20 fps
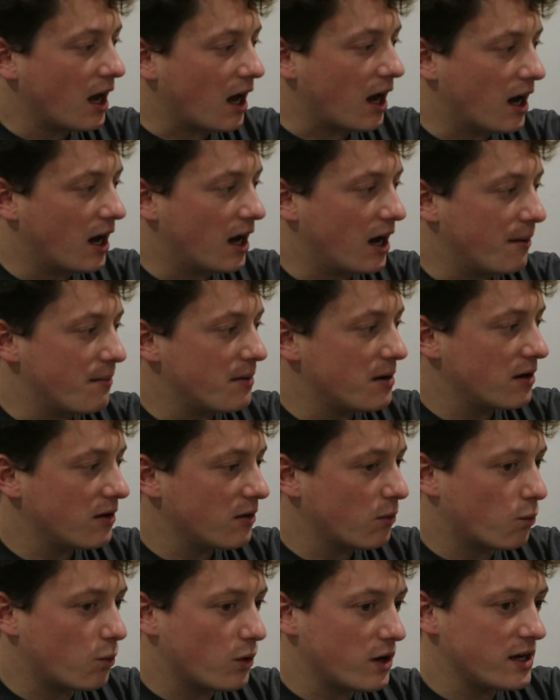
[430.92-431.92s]
Um,
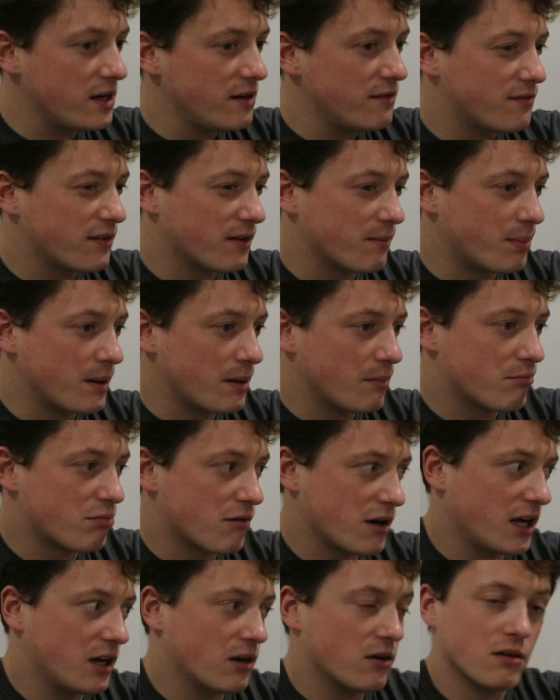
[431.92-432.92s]
we've been
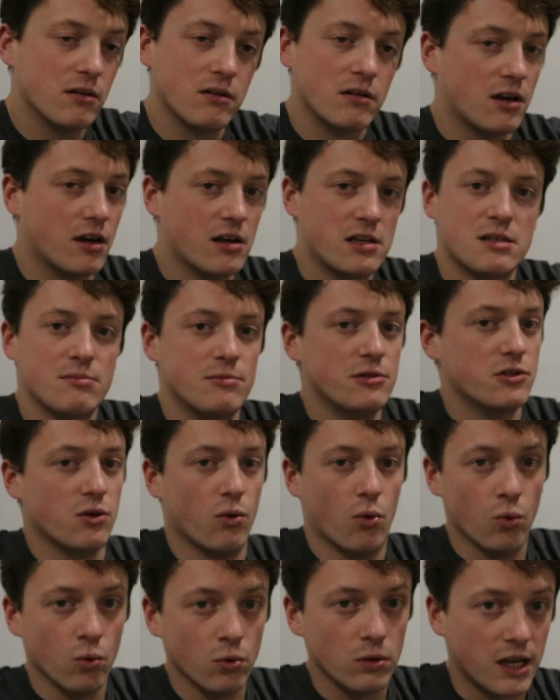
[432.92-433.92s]
bringing on customers
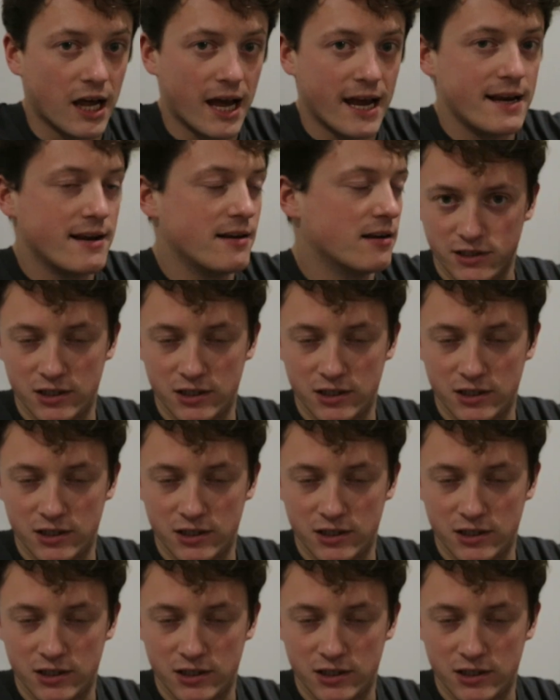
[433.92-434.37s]
all day,